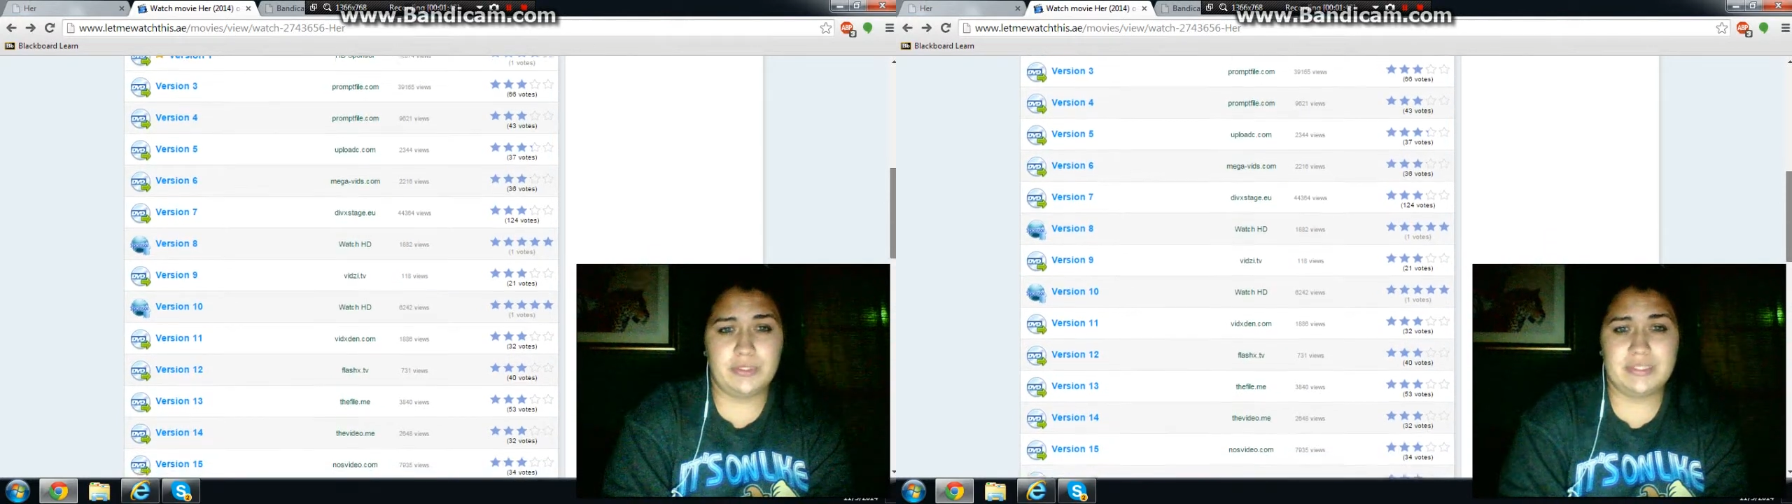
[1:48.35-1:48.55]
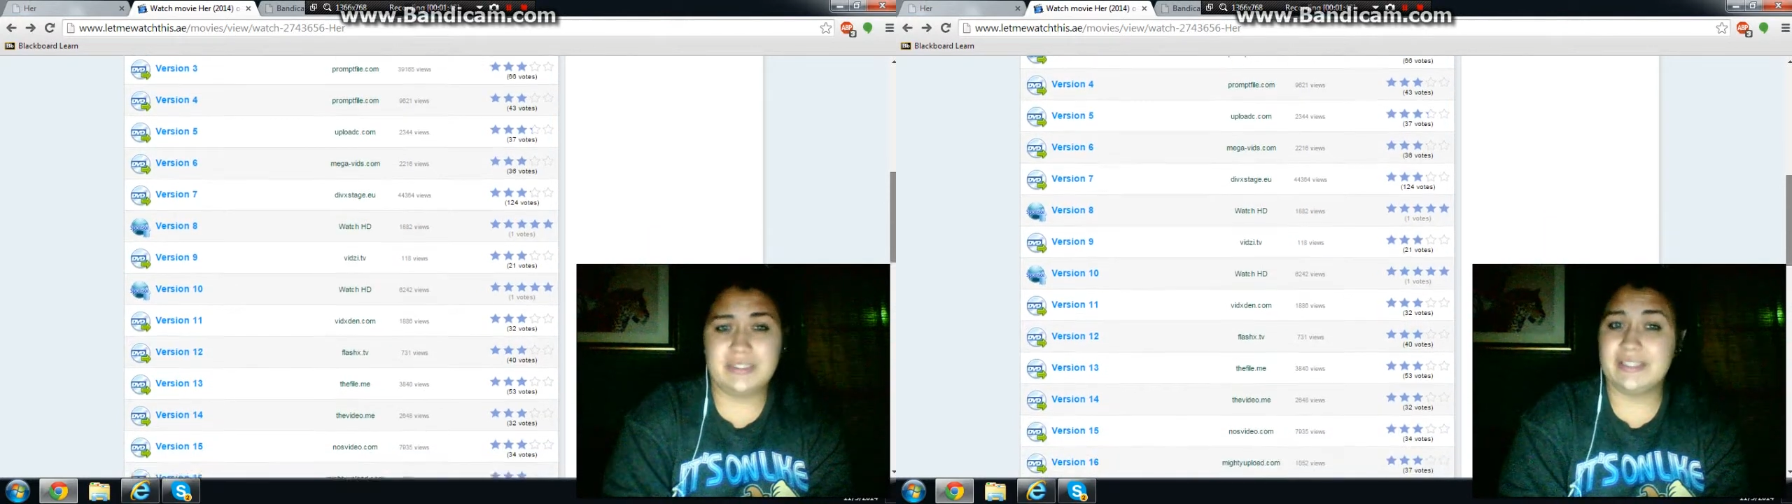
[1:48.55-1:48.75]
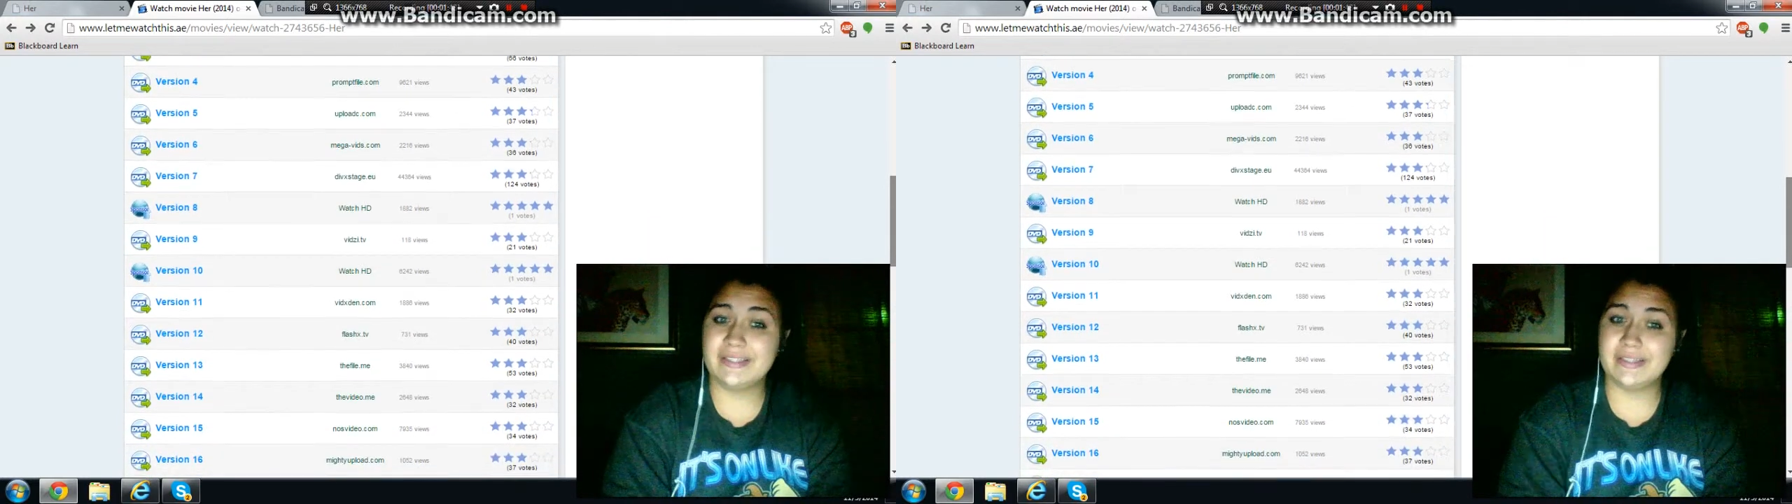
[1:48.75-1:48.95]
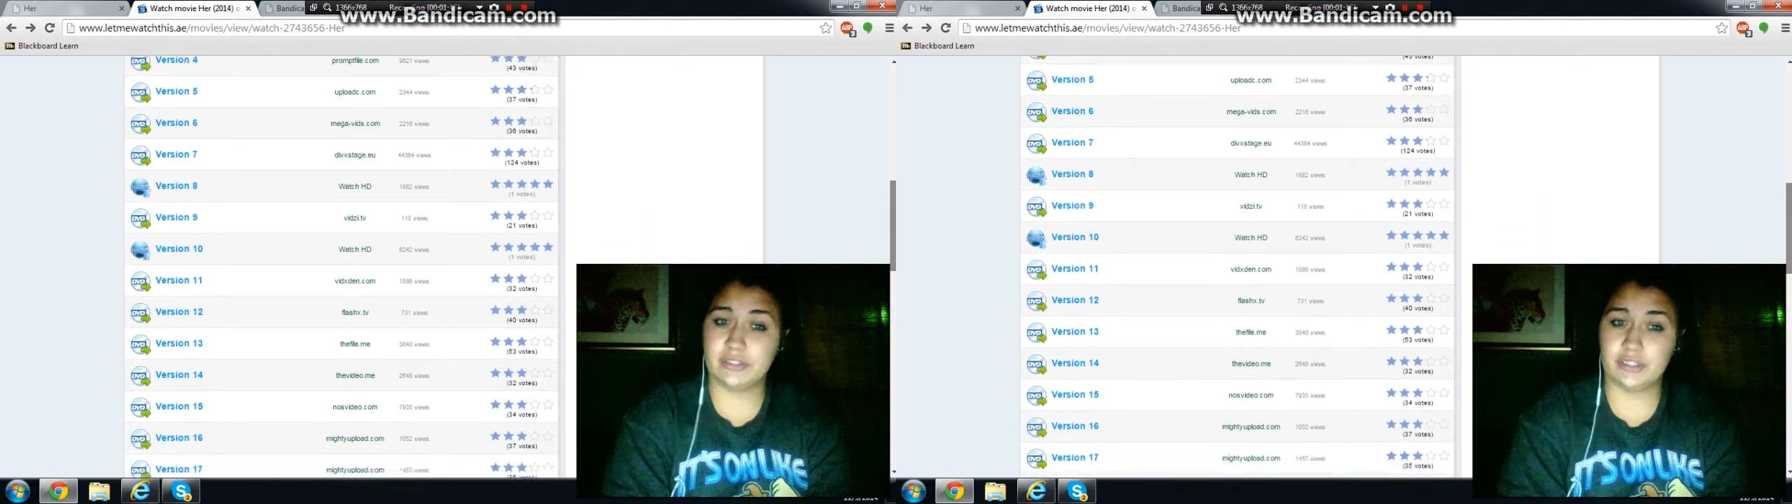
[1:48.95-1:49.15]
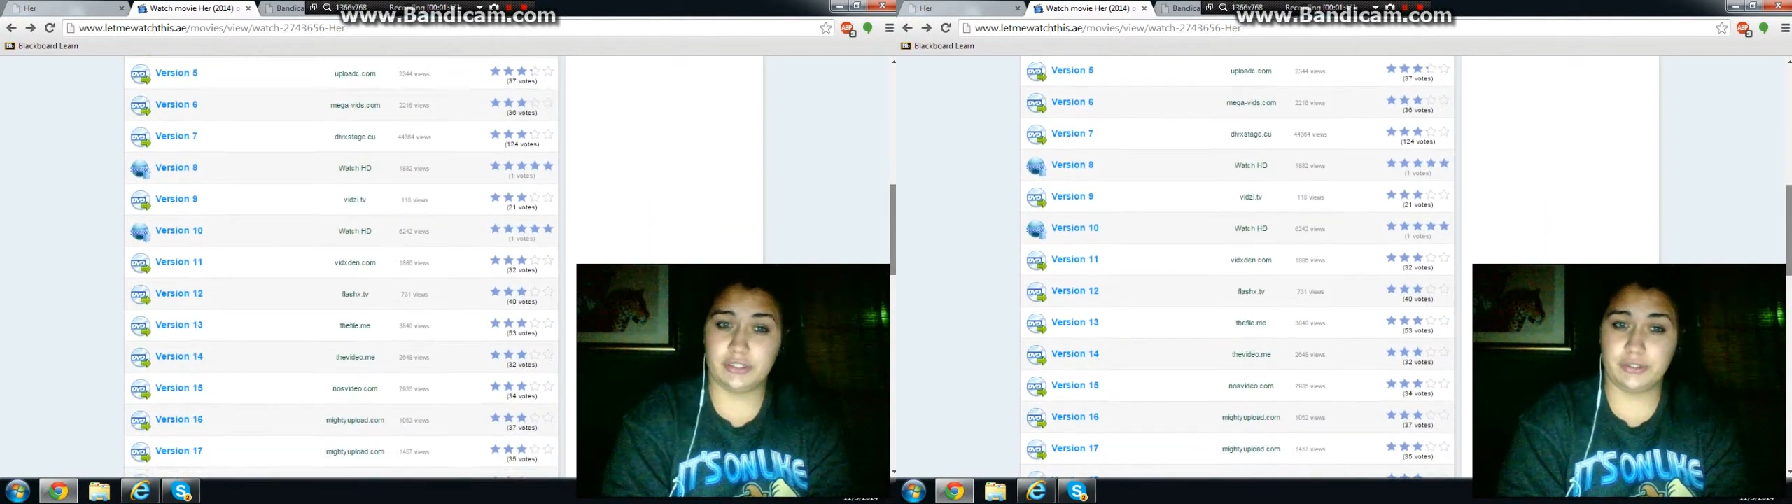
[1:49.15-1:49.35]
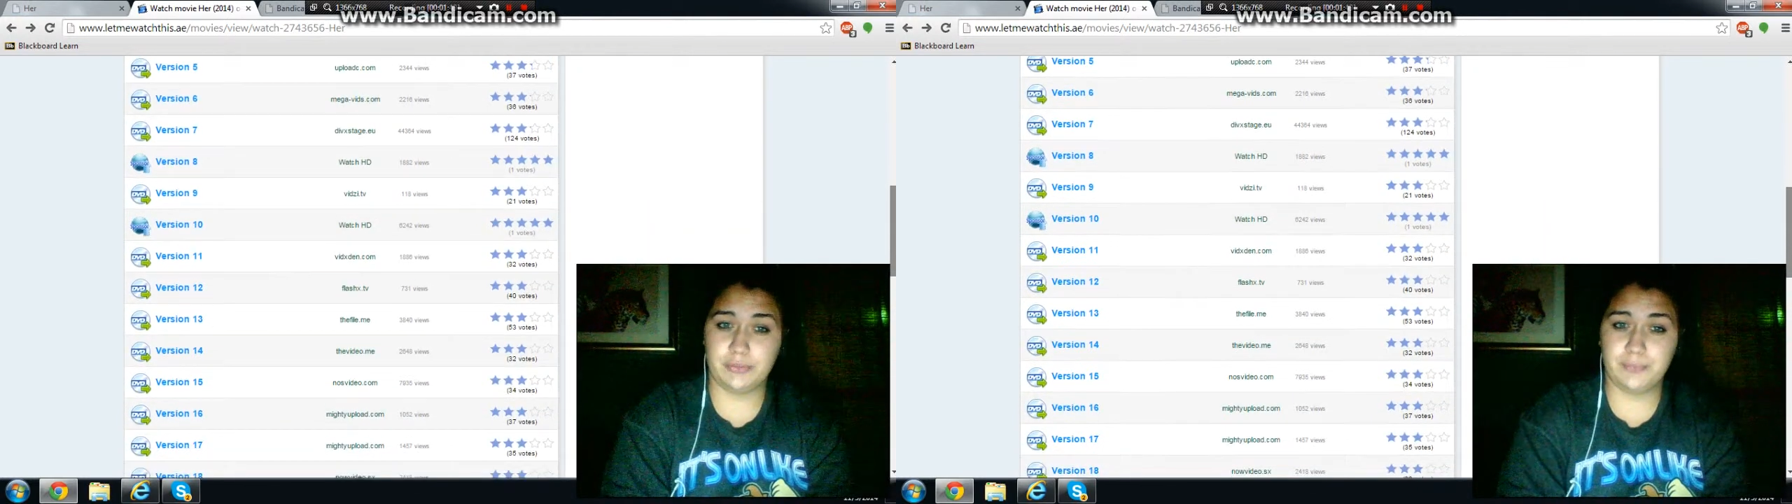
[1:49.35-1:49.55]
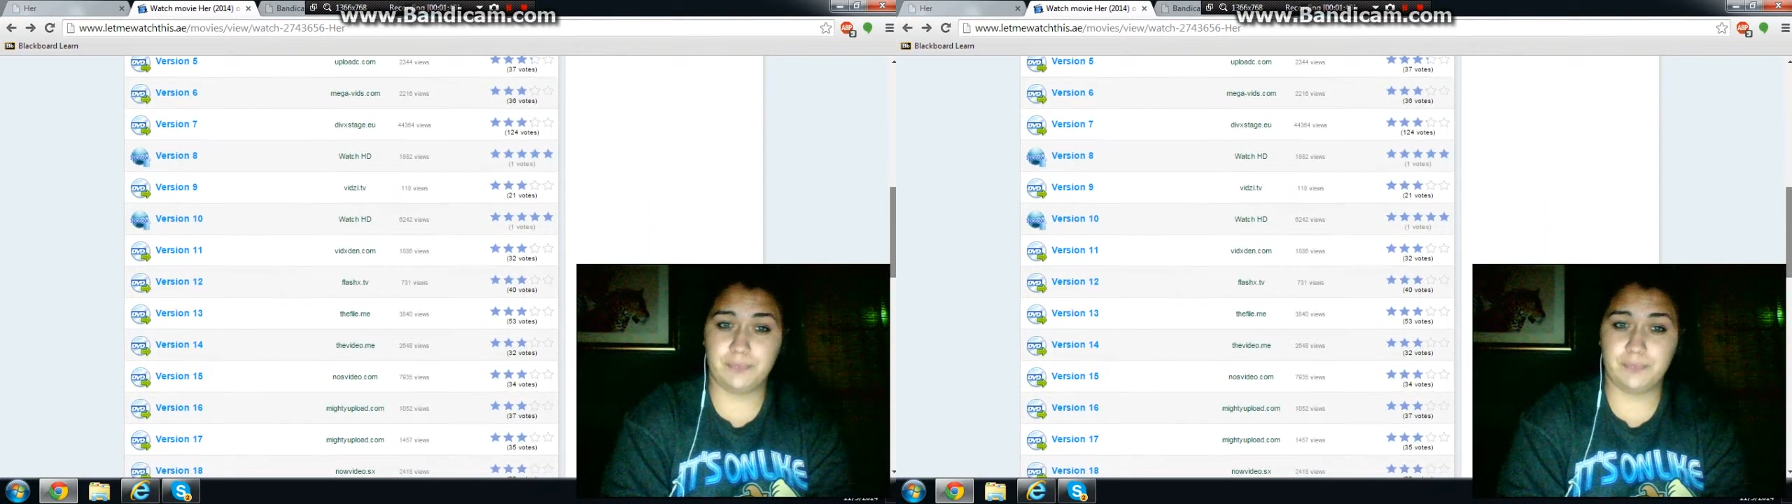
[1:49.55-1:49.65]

is either